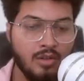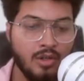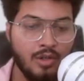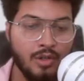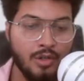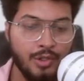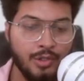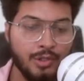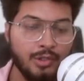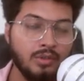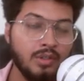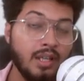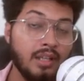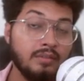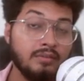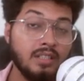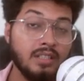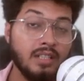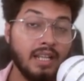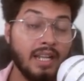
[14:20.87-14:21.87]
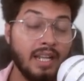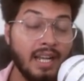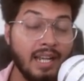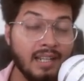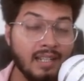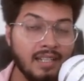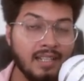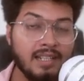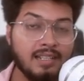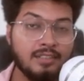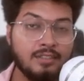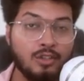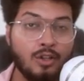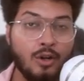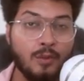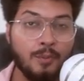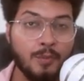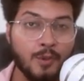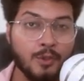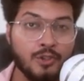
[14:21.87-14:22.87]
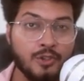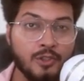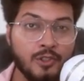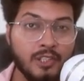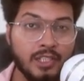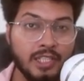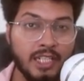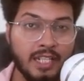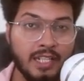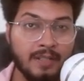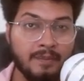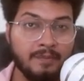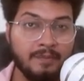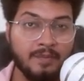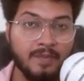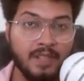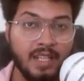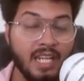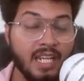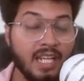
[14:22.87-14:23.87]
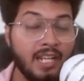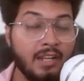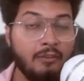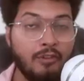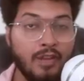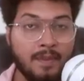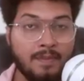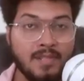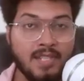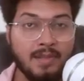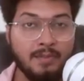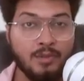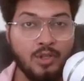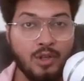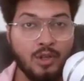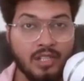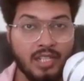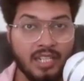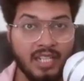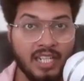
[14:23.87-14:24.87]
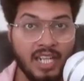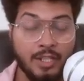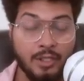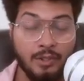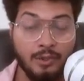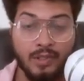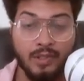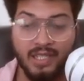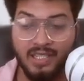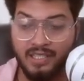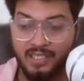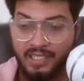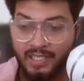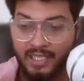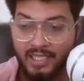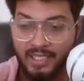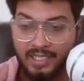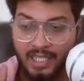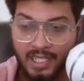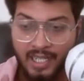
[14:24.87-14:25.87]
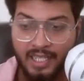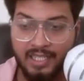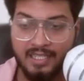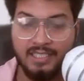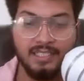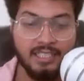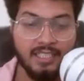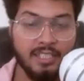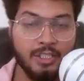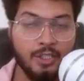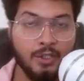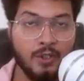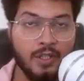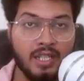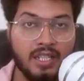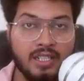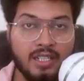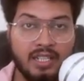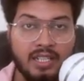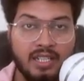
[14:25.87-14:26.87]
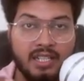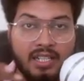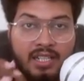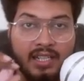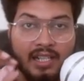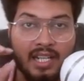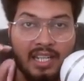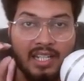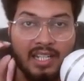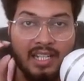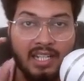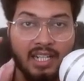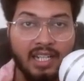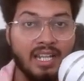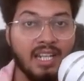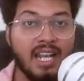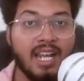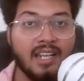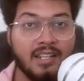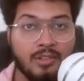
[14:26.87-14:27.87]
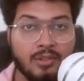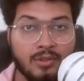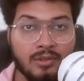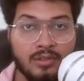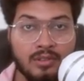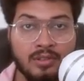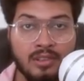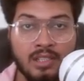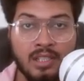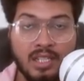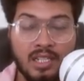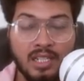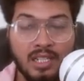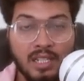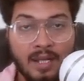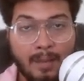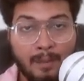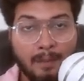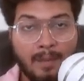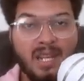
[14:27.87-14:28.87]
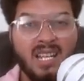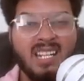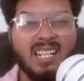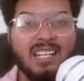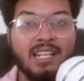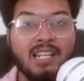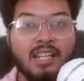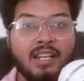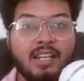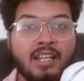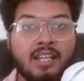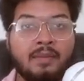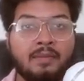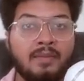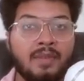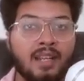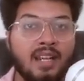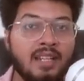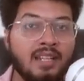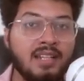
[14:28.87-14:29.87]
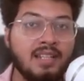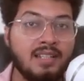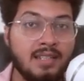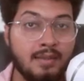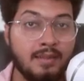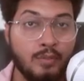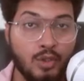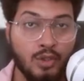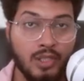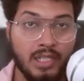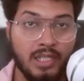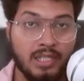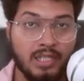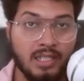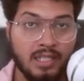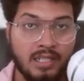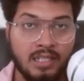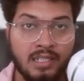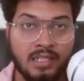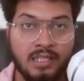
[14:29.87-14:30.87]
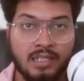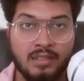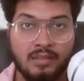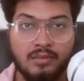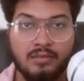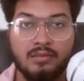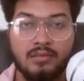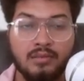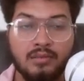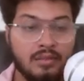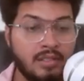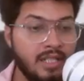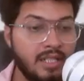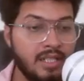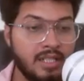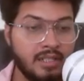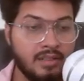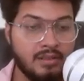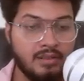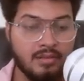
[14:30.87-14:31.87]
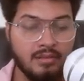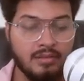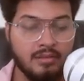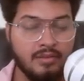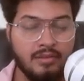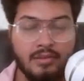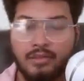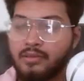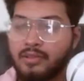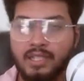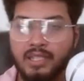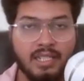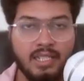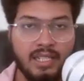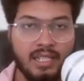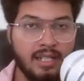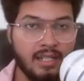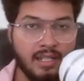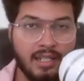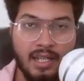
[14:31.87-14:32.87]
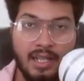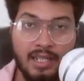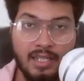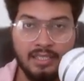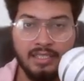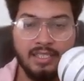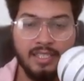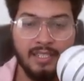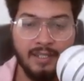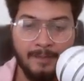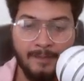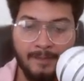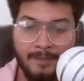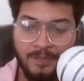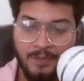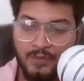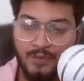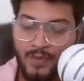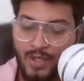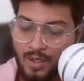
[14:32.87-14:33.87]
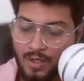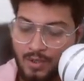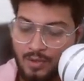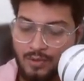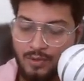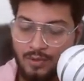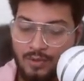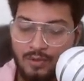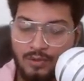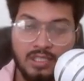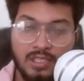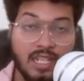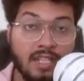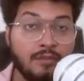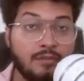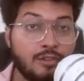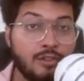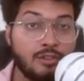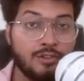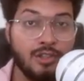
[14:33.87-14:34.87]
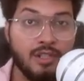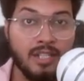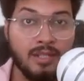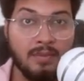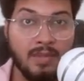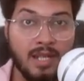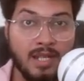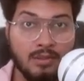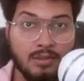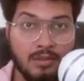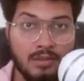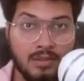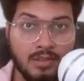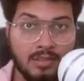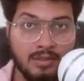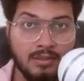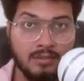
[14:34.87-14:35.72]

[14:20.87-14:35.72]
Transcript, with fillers: you have a endless opportunity in websim.ai you can create anything you can create any ai tool mini game any simulator okay so you can create anything so thank you for joining my course